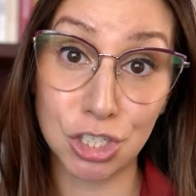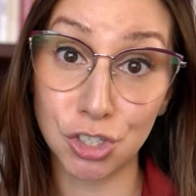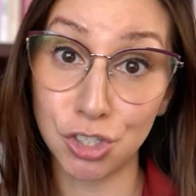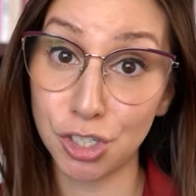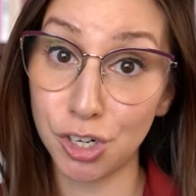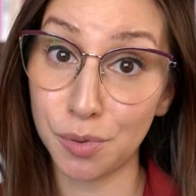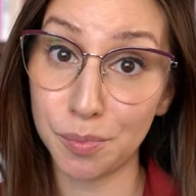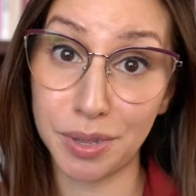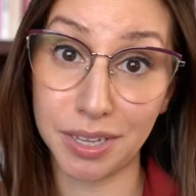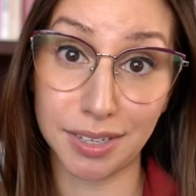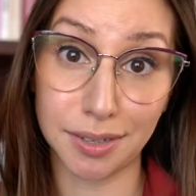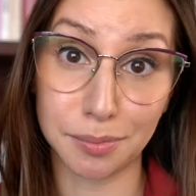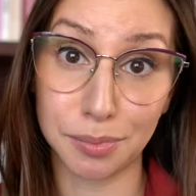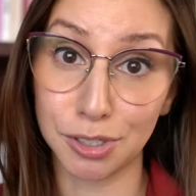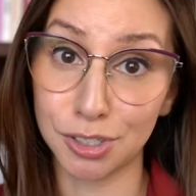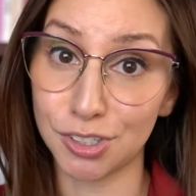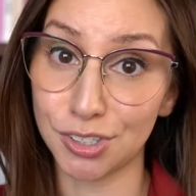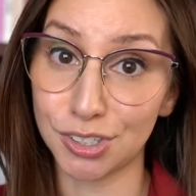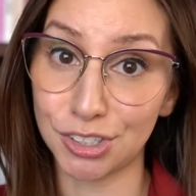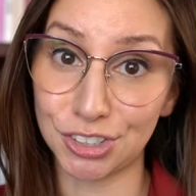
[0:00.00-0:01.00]
Don't make it
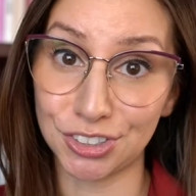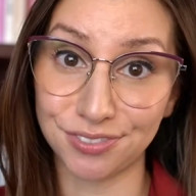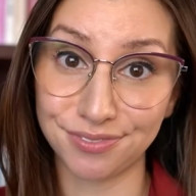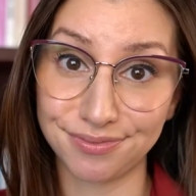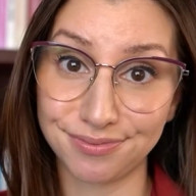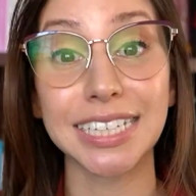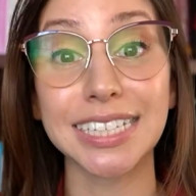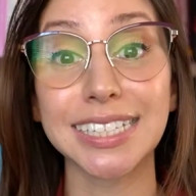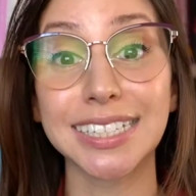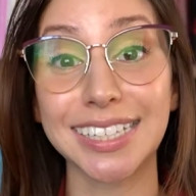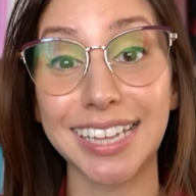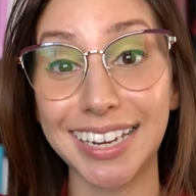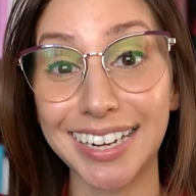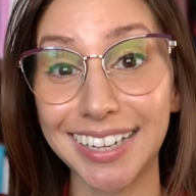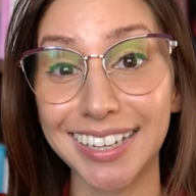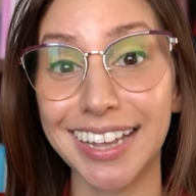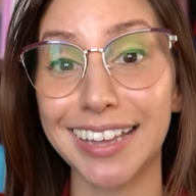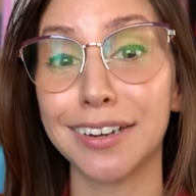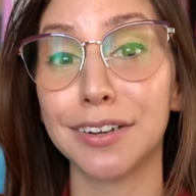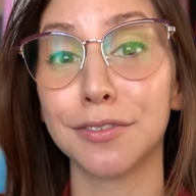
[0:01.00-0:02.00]
personal.
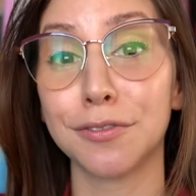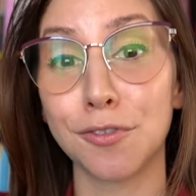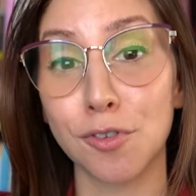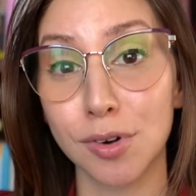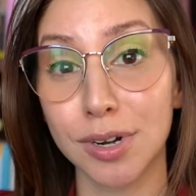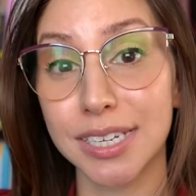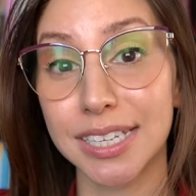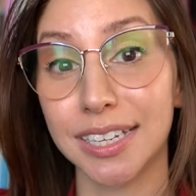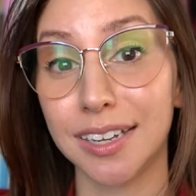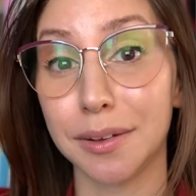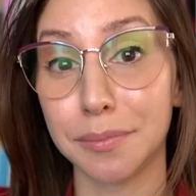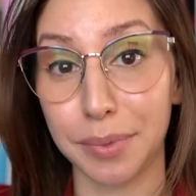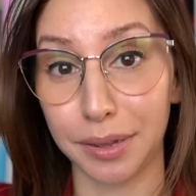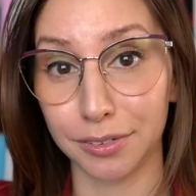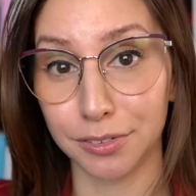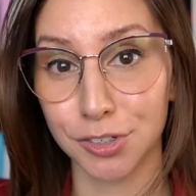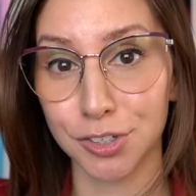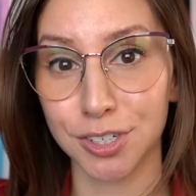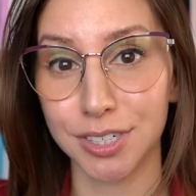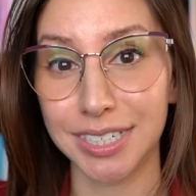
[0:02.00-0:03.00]
Setting and enforcing a
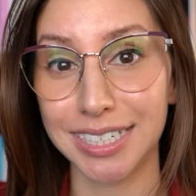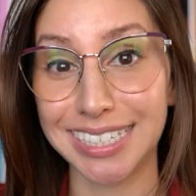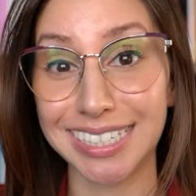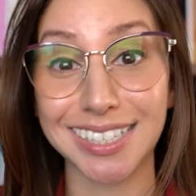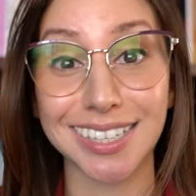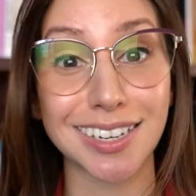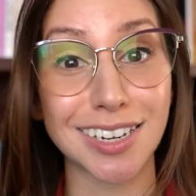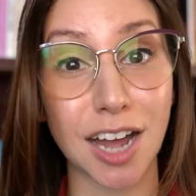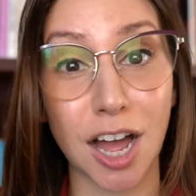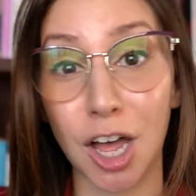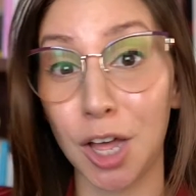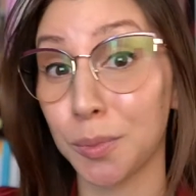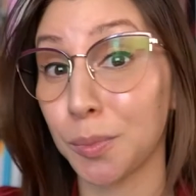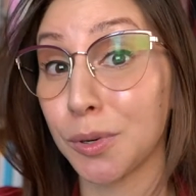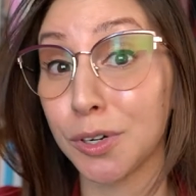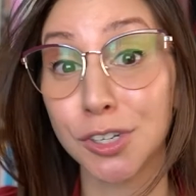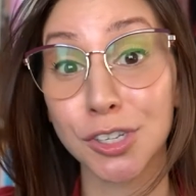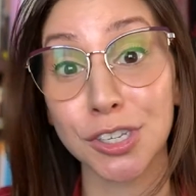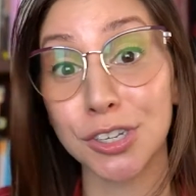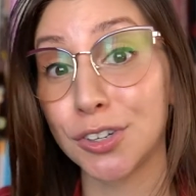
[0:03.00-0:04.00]
boundary is not a
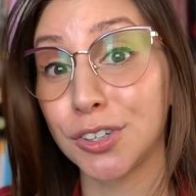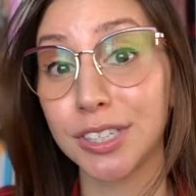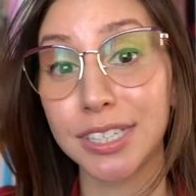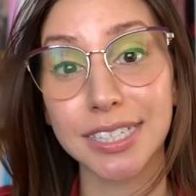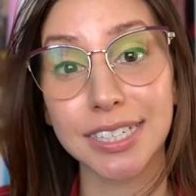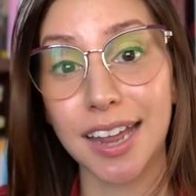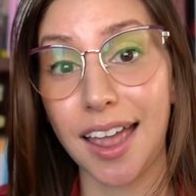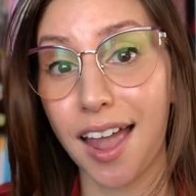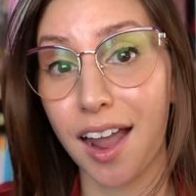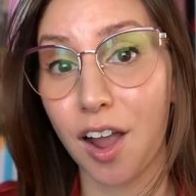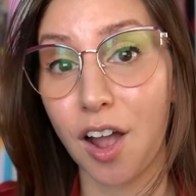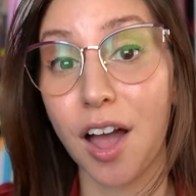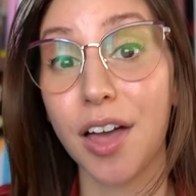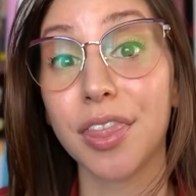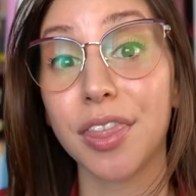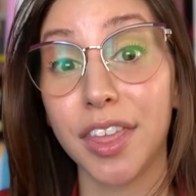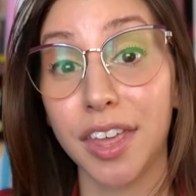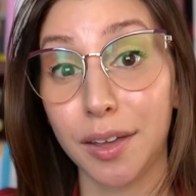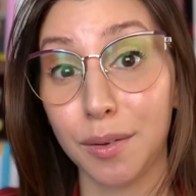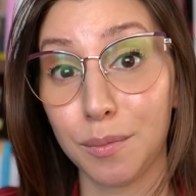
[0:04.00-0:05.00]
personal attack on
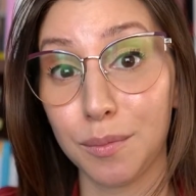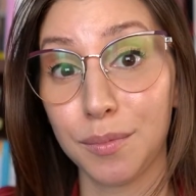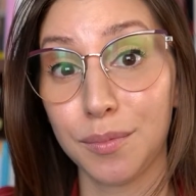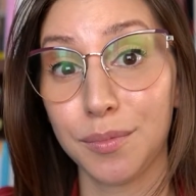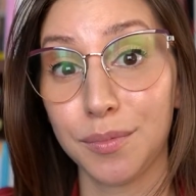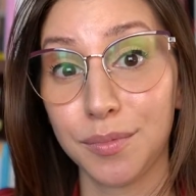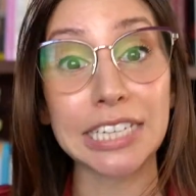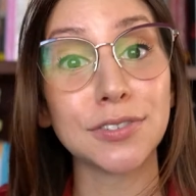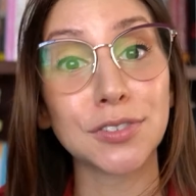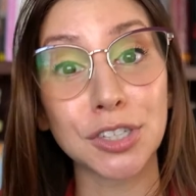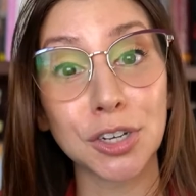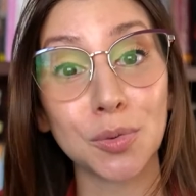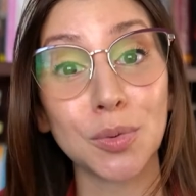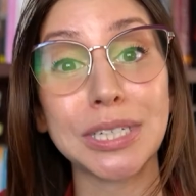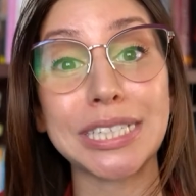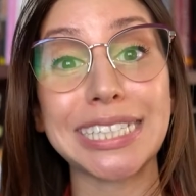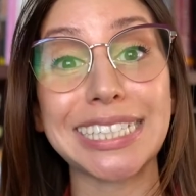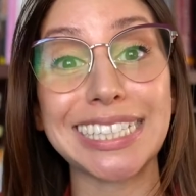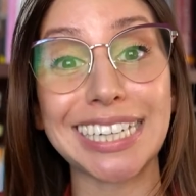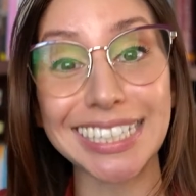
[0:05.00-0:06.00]
them. If
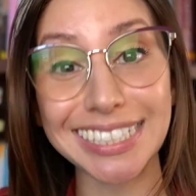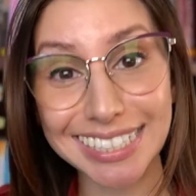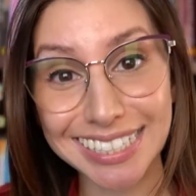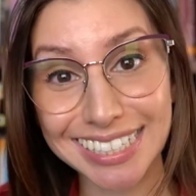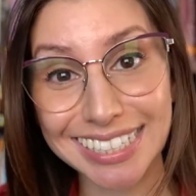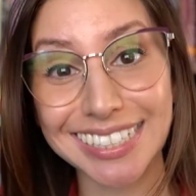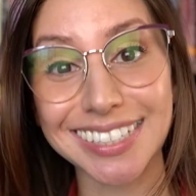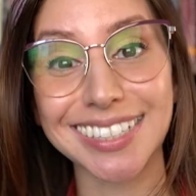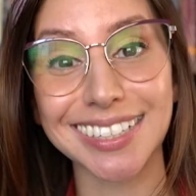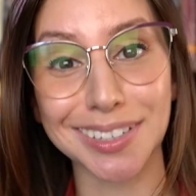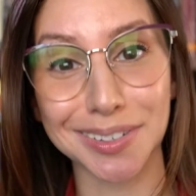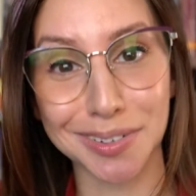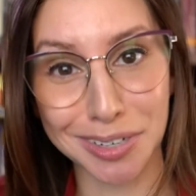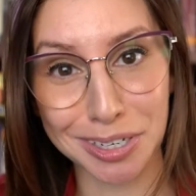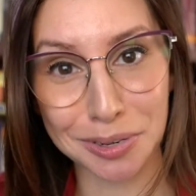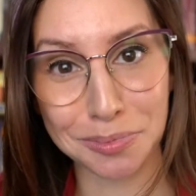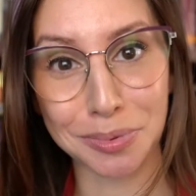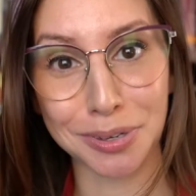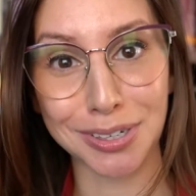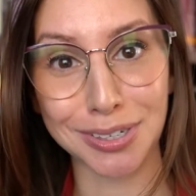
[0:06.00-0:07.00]
someone does consider it
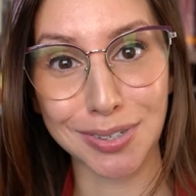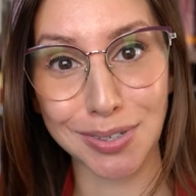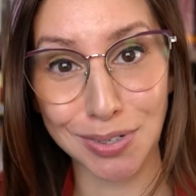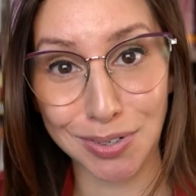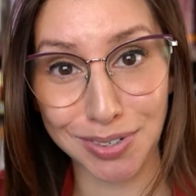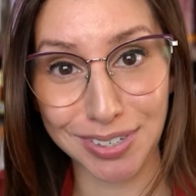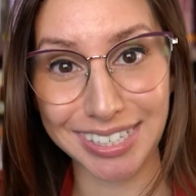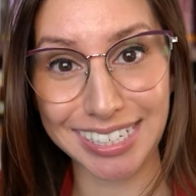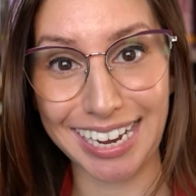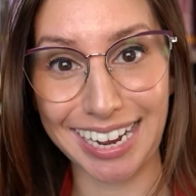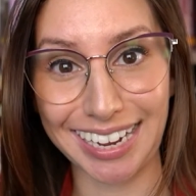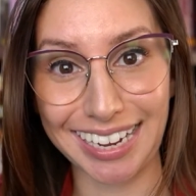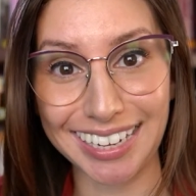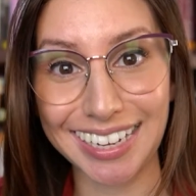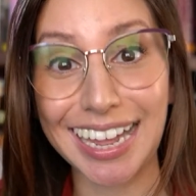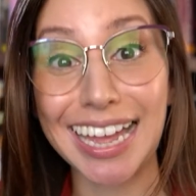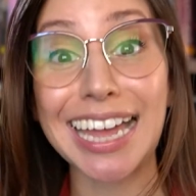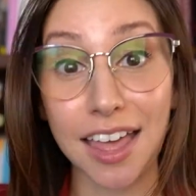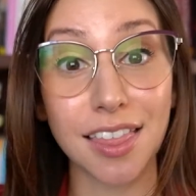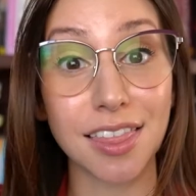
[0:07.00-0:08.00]
a personal attack,
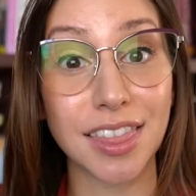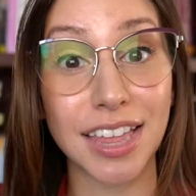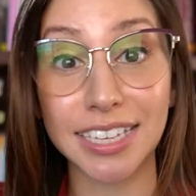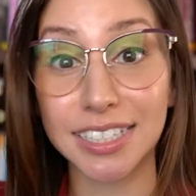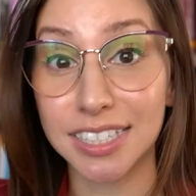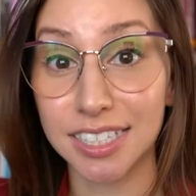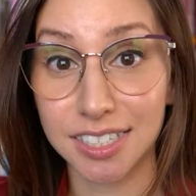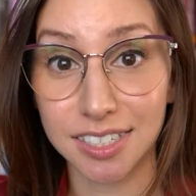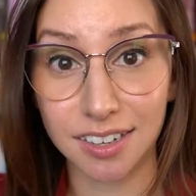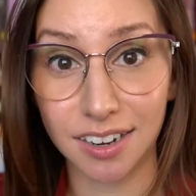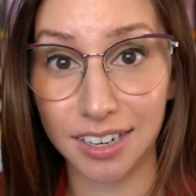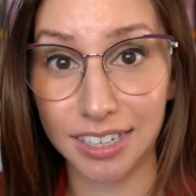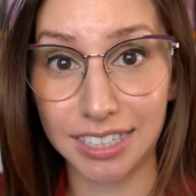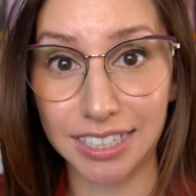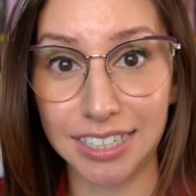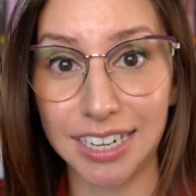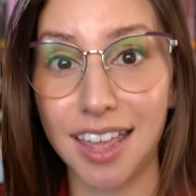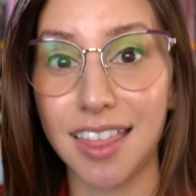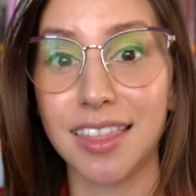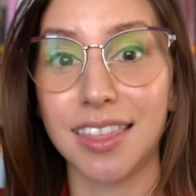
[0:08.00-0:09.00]
that's a
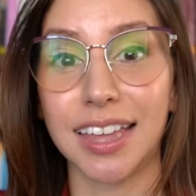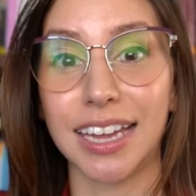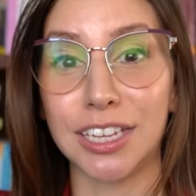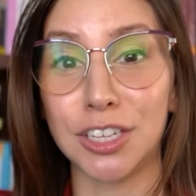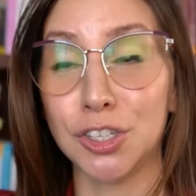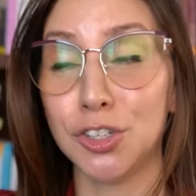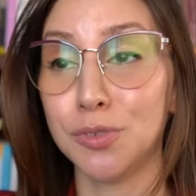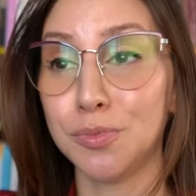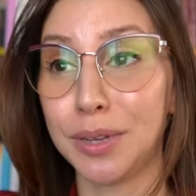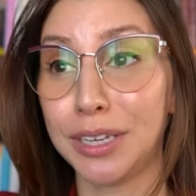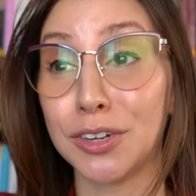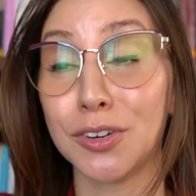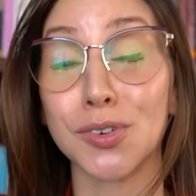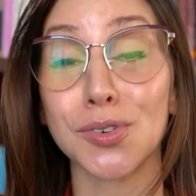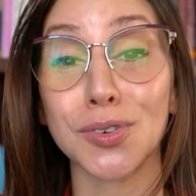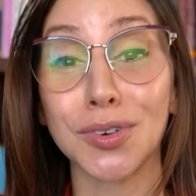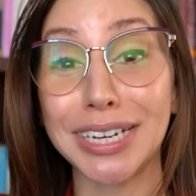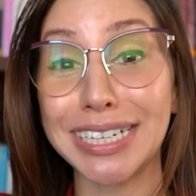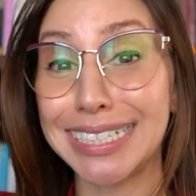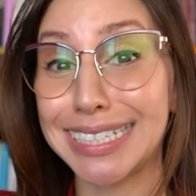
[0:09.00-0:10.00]
sign that you made a
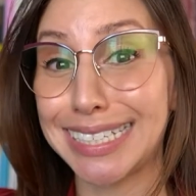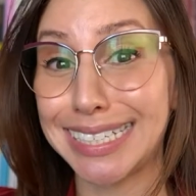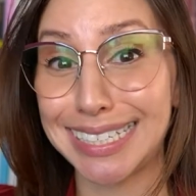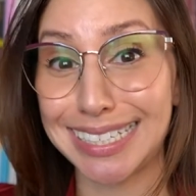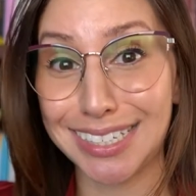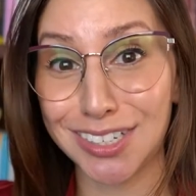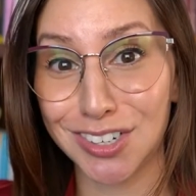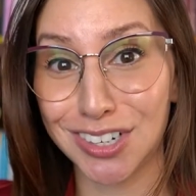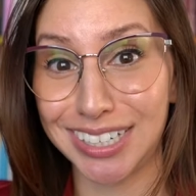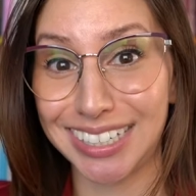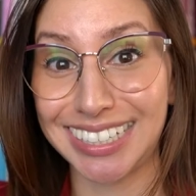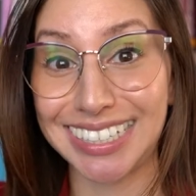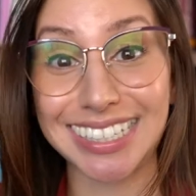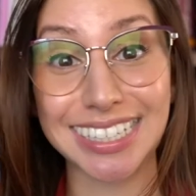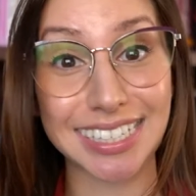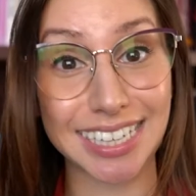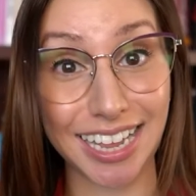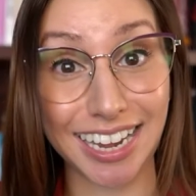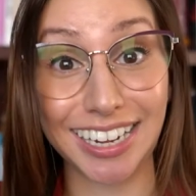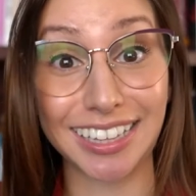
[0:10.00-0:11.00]
great decision in
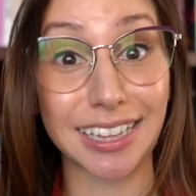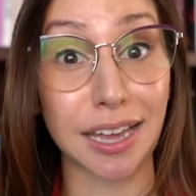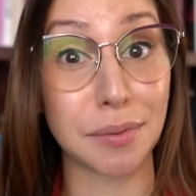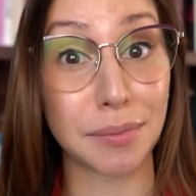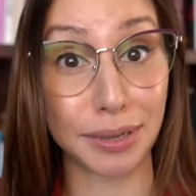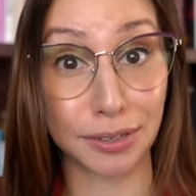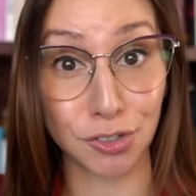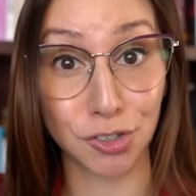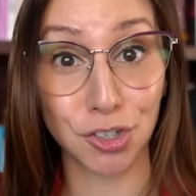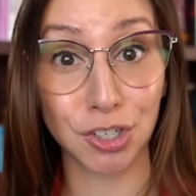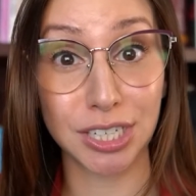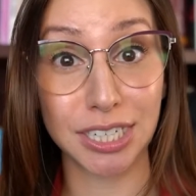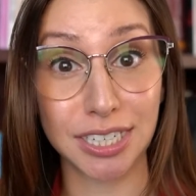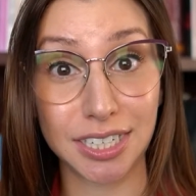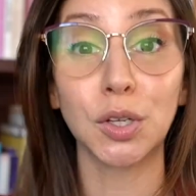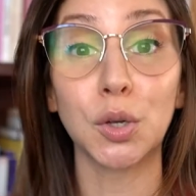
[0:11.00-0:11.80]
setting that boundary.